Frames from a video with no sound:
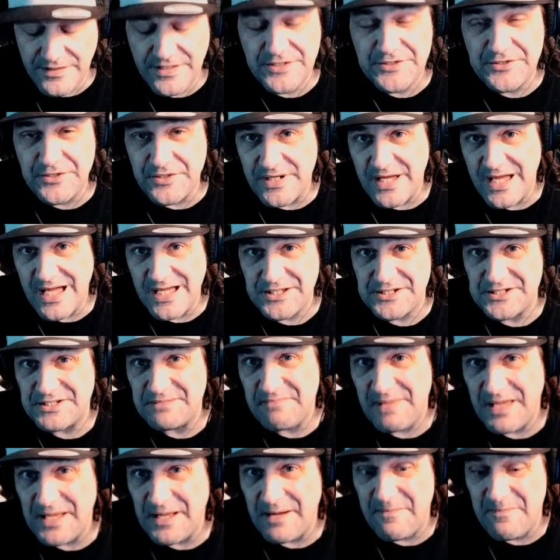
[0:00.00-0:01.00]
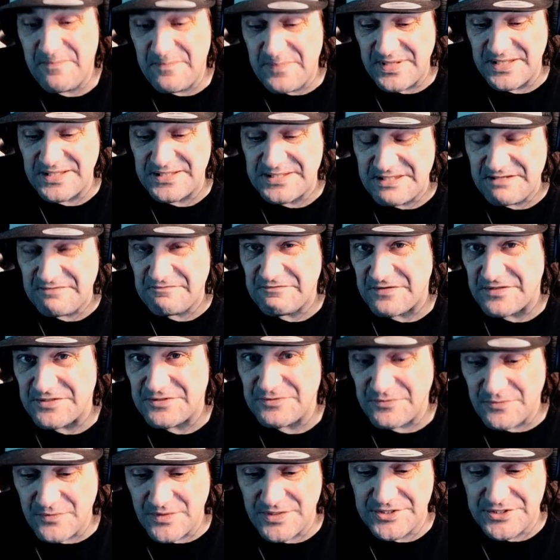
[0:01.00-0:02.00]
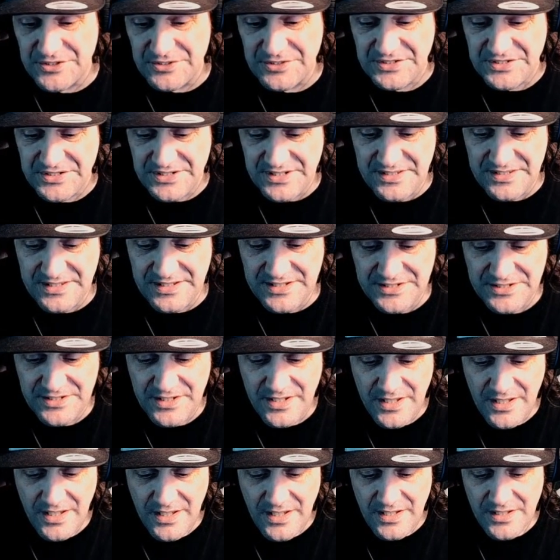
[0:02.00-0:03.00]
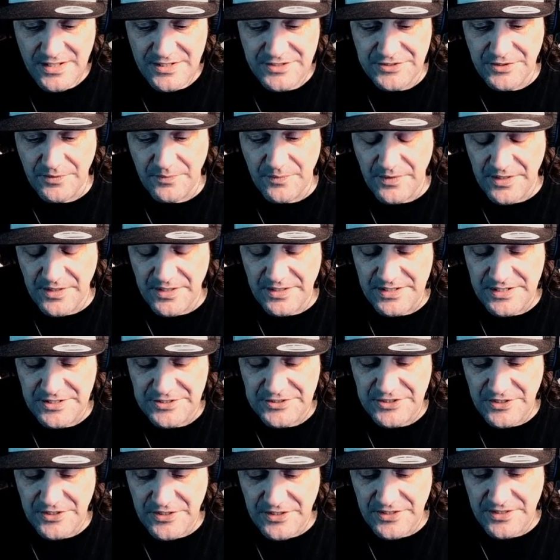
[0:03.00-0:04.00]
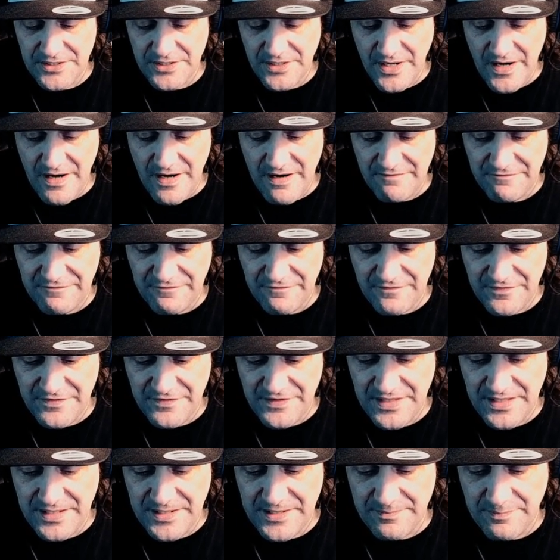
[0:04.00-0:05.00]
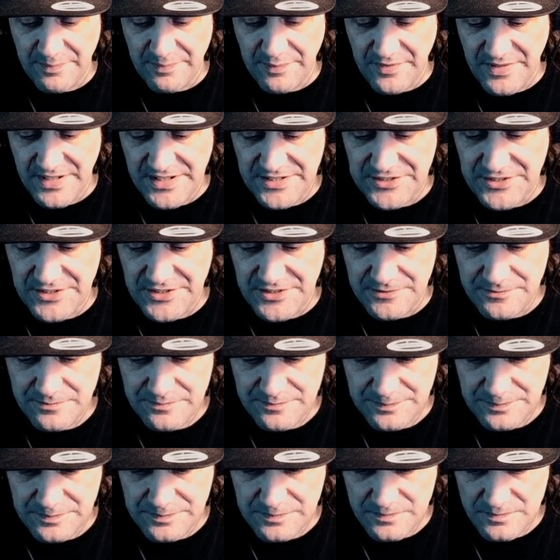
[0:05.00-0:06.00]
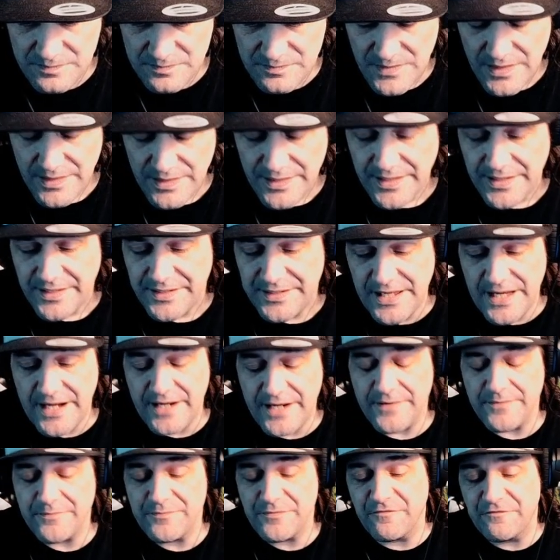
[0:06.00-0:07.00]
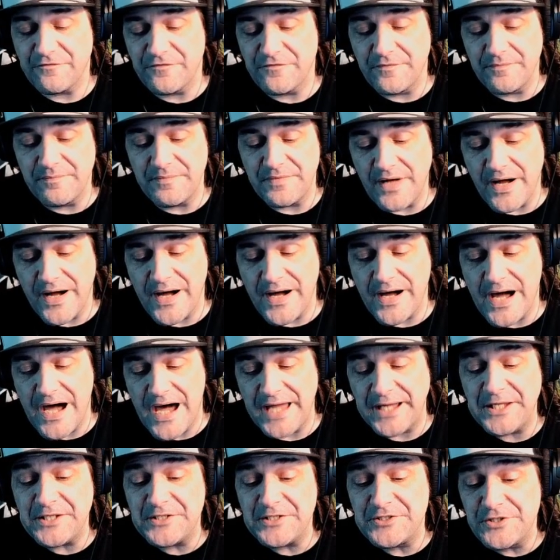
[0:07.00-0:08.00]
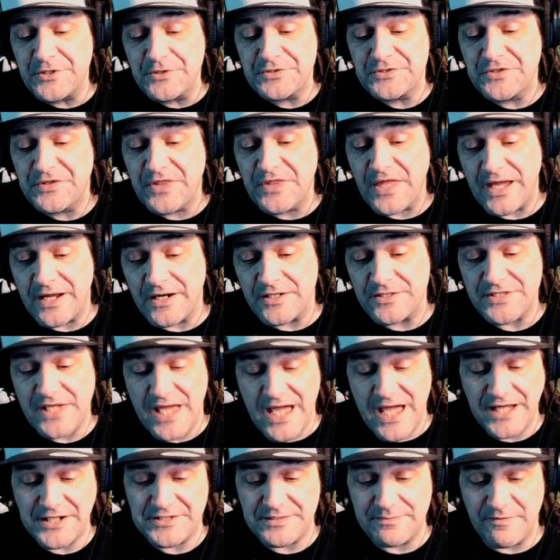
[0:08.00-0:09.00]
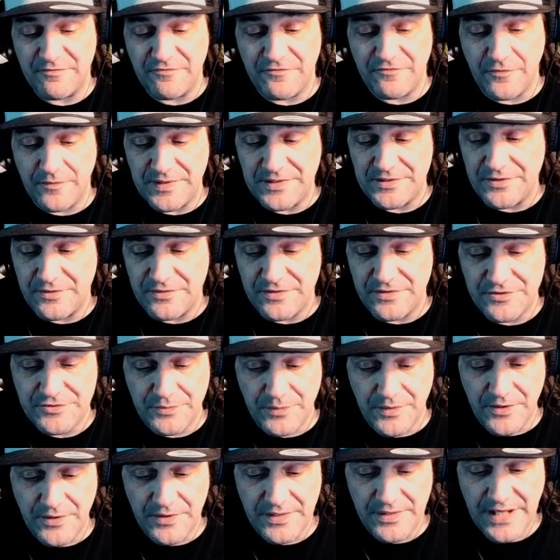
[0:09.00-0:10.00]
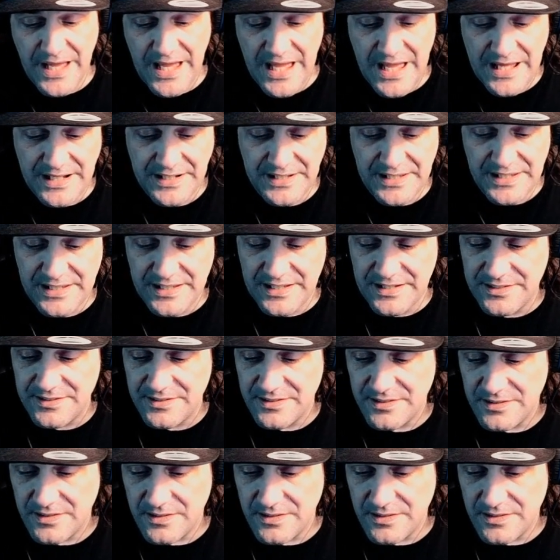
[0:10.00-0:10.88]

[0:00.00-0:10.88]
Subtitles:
it's going to actually make a big difference once you see this. So we're going to turn off the compressor. Now, I can use theirs. Actually, before we do this, we're going to add in